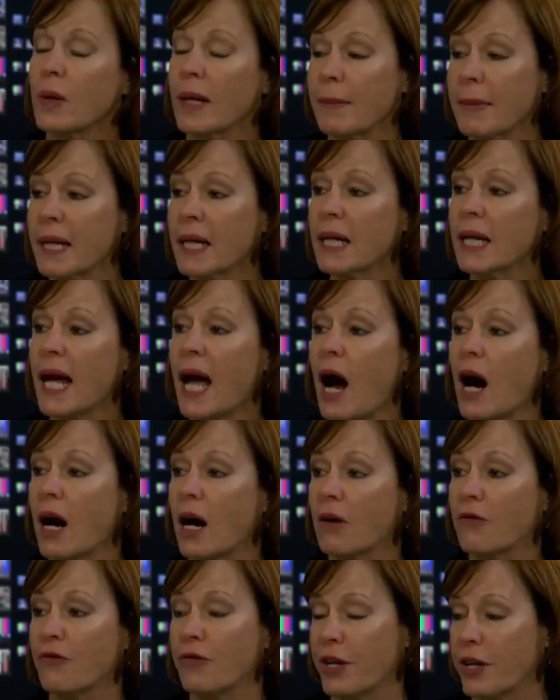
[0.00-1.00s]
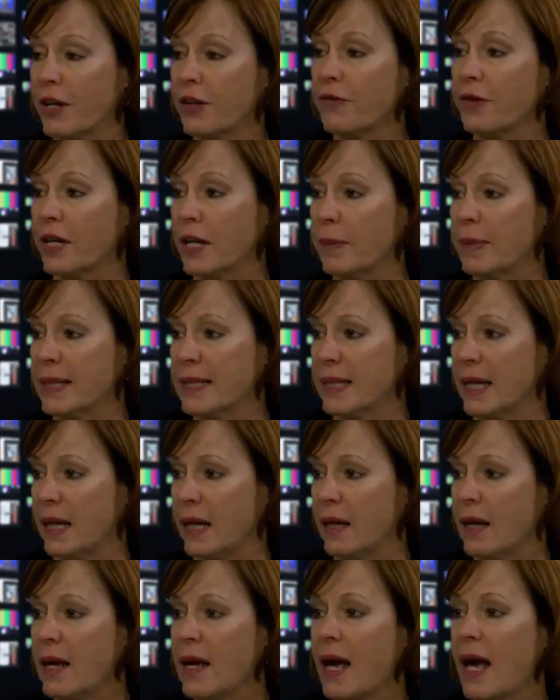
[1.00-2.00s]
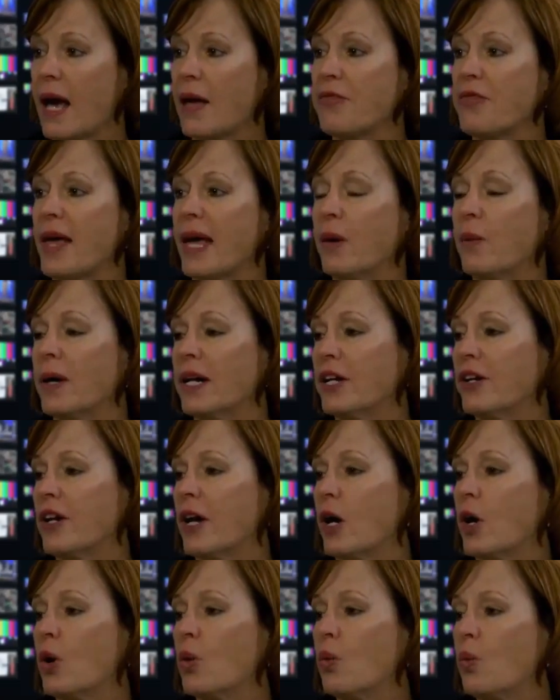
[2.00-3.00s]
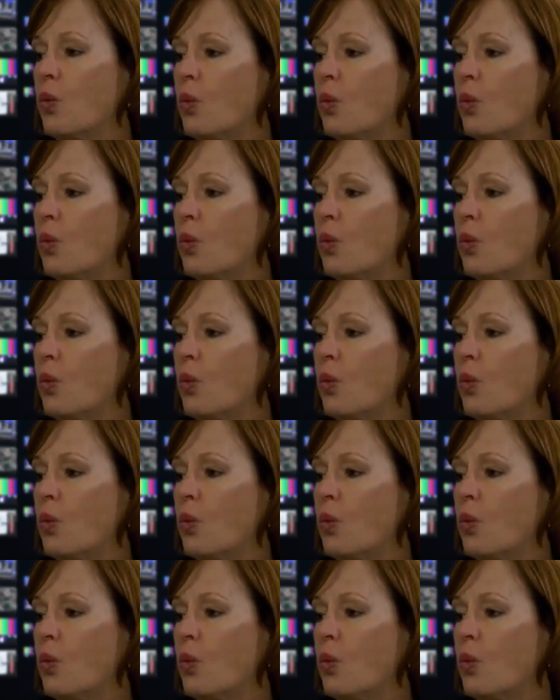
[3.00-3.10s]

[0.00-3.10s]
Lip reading: women are very, very busy, and they want to know